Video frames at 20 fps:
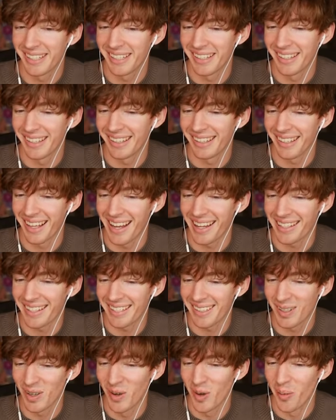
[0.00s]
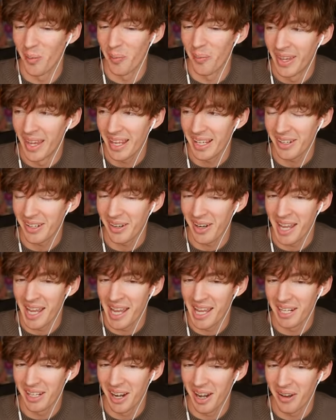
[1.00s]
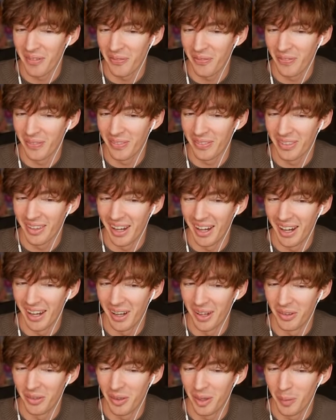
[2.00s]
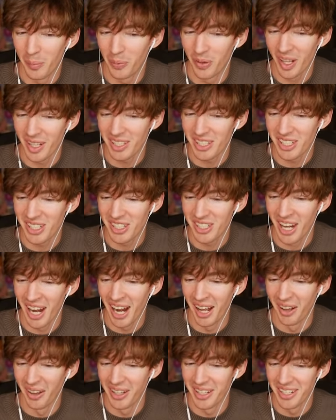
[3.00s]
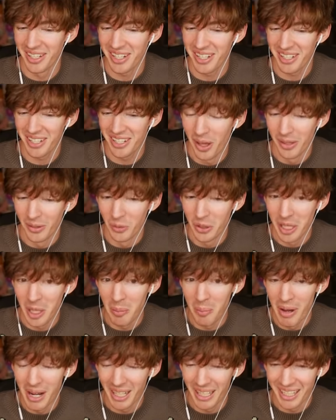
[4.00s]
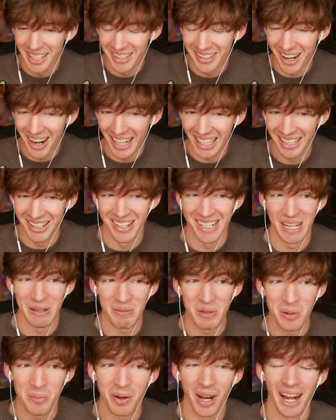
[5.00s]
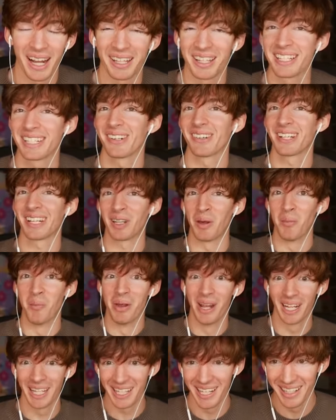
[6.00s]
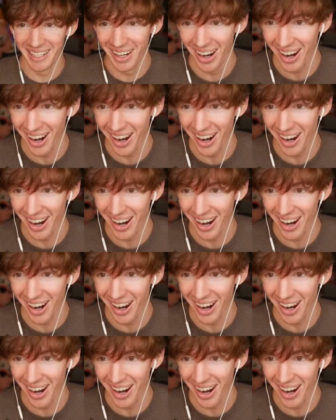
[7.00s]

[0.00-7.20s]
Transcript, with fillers: to, last to take your hand off the the plushie challenge and win a million dollars. If you buy this, you'll get a million